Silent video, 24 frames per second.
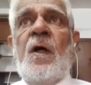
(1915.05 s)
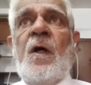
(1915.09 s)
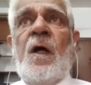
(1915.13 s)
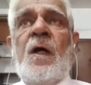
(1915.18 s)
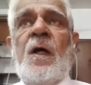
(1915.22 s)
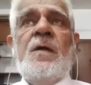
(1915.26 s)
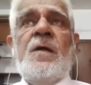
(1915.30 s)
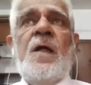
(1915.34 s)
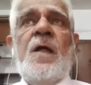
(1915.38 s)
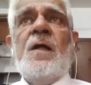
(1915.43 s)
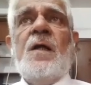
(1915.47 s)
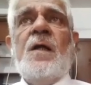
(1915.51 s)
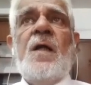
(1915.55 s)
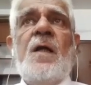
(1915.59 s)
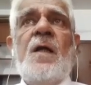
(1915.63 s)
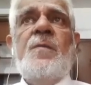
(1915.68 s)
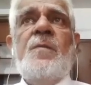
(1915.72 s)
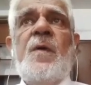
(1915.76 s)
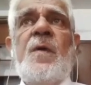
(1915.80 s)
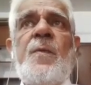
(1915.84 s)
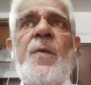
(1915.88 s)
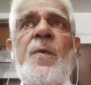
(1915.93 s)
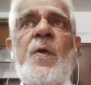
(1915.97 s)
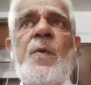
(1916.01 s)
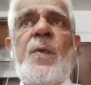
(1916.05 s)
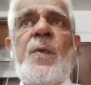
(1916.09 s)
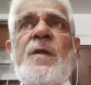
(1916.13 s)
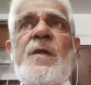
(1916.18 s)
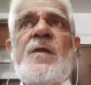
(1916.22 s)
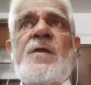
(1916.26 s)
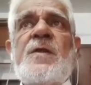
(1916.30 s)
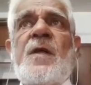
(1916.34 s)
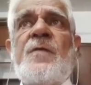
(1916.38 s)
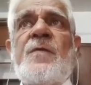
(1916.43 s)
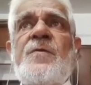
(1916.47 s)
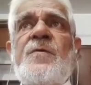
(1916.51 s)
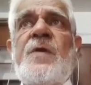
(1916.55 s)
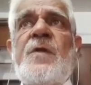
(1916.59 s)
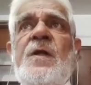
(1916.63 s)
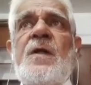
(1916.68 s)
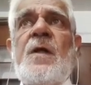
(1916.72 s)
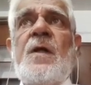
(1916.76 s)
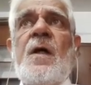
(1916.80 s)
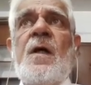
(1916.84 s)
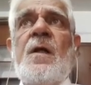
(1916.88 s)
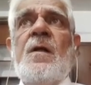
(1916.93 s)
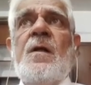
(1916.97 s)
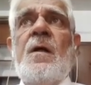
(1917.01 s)
And that can be between
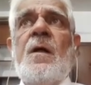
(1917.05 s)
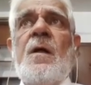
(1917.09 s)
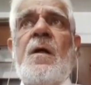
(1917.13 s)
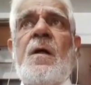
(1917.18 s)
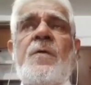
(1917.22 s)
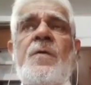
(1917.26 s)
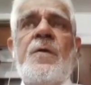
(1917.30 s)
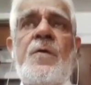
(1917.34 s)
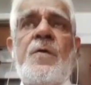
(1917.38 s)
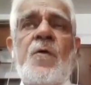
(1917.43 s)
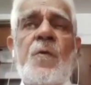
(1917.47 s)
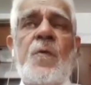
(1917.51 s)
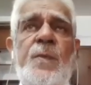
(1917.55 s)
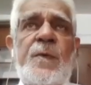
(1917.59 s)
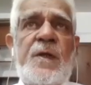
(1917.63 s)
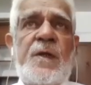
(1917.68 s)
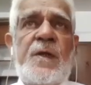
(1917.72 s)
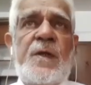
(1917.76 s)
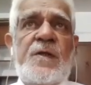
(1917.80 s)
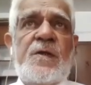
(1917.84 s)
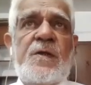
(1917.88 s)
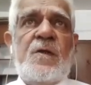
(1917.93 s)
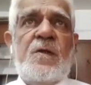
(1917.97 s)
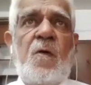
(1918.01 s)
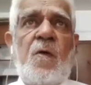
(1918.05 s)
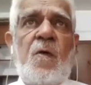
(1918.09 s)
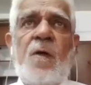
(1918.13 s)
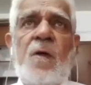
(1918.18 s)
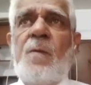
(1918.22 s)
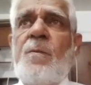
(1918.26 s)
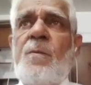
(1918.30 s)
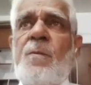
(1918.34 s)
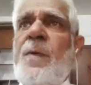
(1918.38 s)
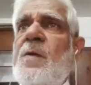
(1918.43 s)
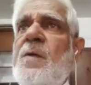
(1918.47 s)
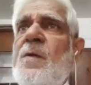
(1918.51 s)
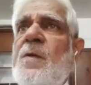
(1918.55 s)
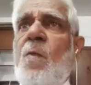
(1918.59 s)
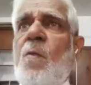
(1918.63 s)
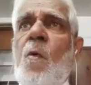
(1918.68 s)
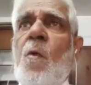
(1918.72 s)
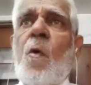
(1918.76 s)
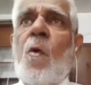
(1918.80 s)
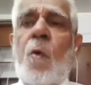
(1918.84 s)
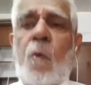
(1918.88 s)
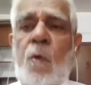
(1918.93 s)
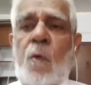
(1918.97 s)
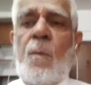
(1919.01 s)
70 and 100 rupees or a bit
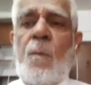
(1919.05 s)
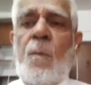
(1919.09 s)
more.